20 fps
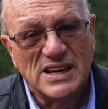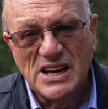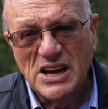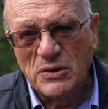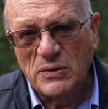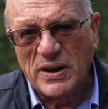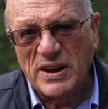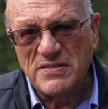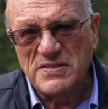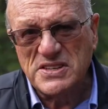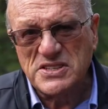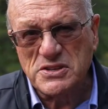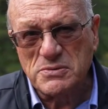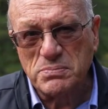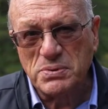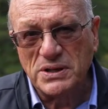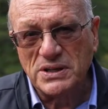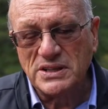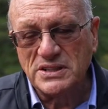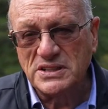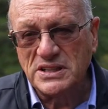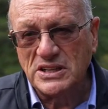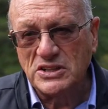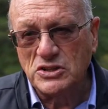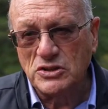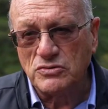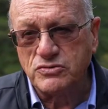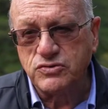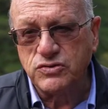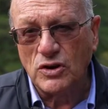We have this ability
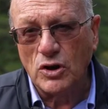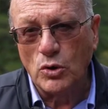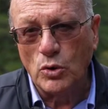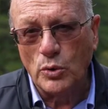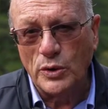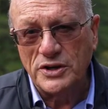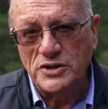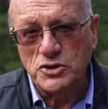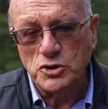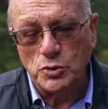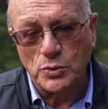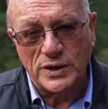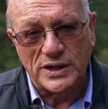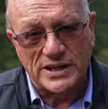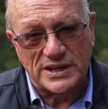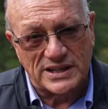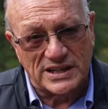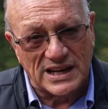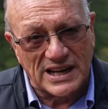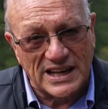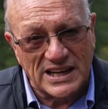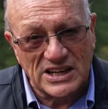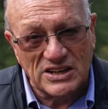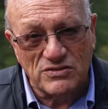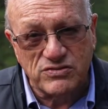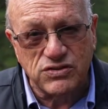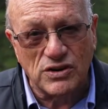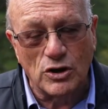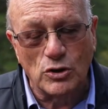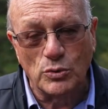to flow into it and let it
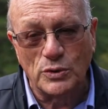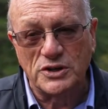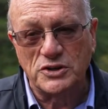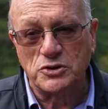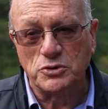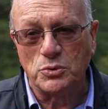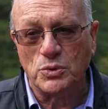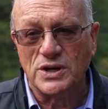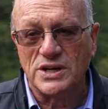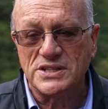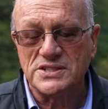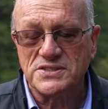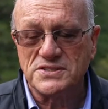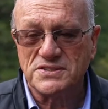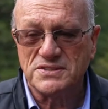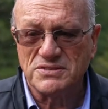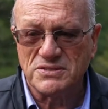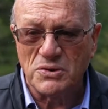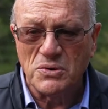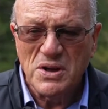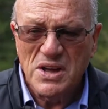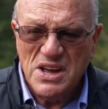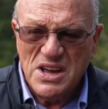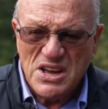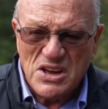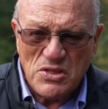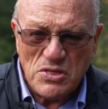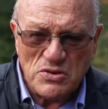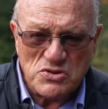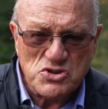flow into us. So
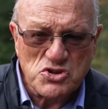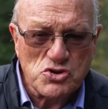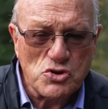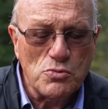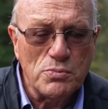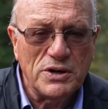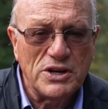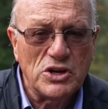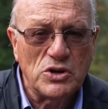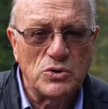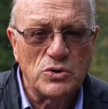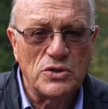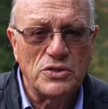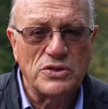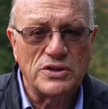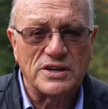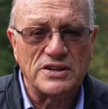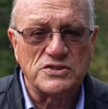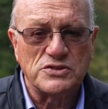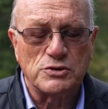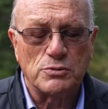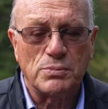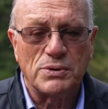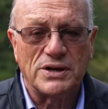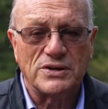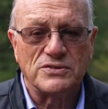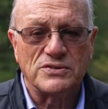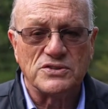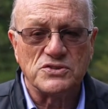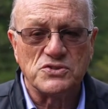there's so many good things
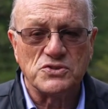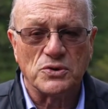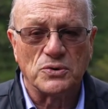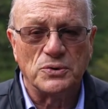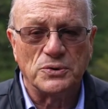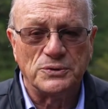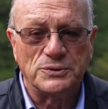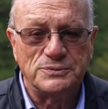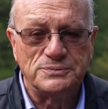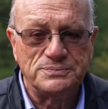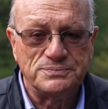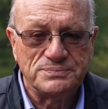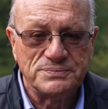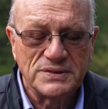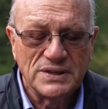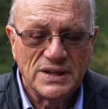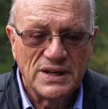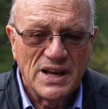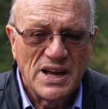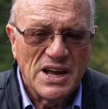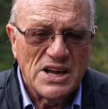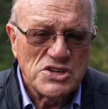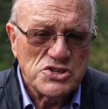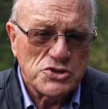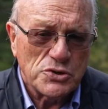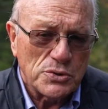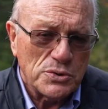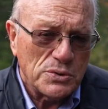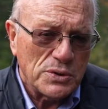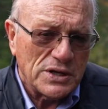about the soul.
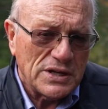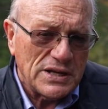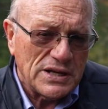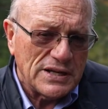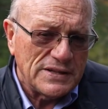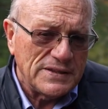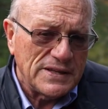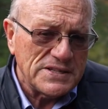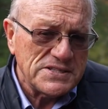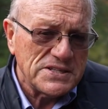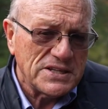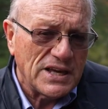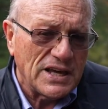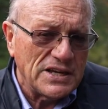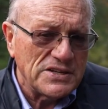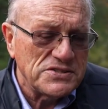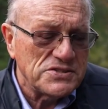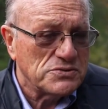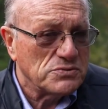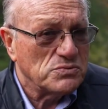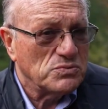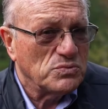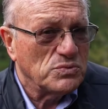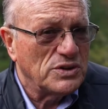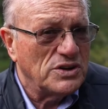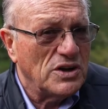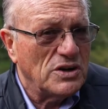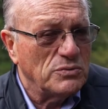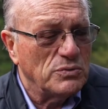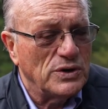So in this case, we're
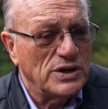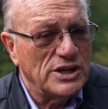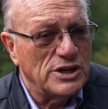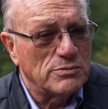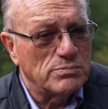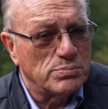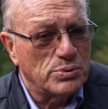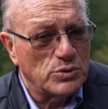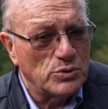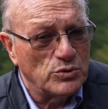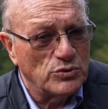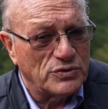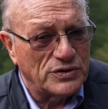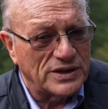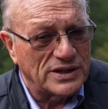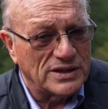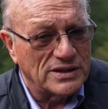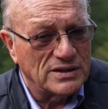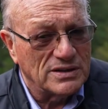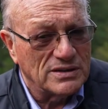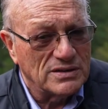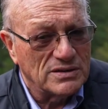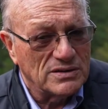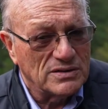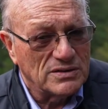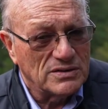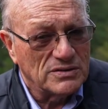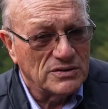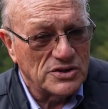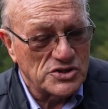not really improving
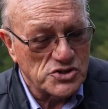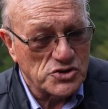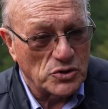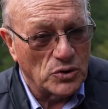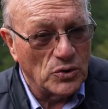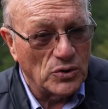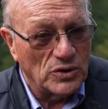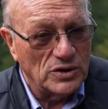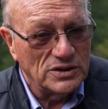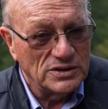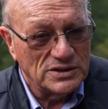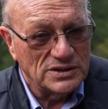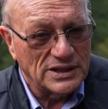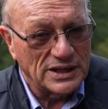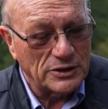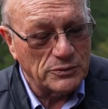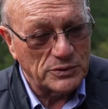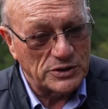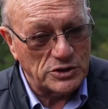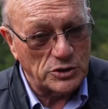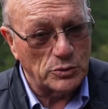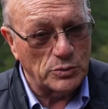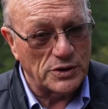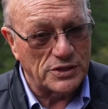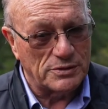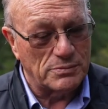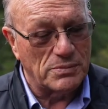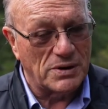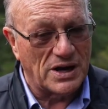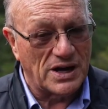the soul like we do with
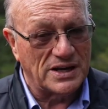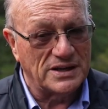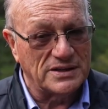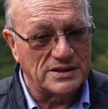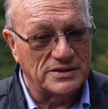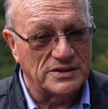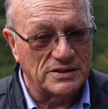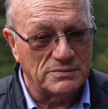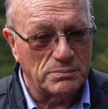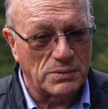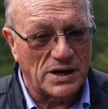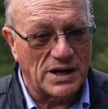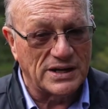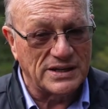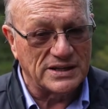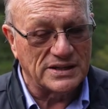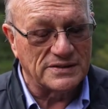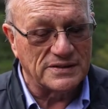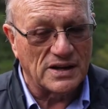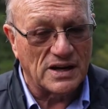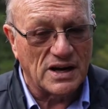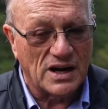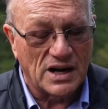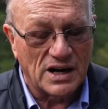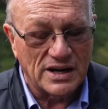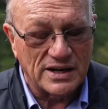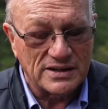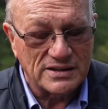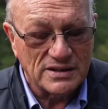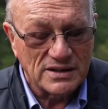the mind and the body and the
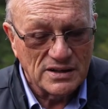heart,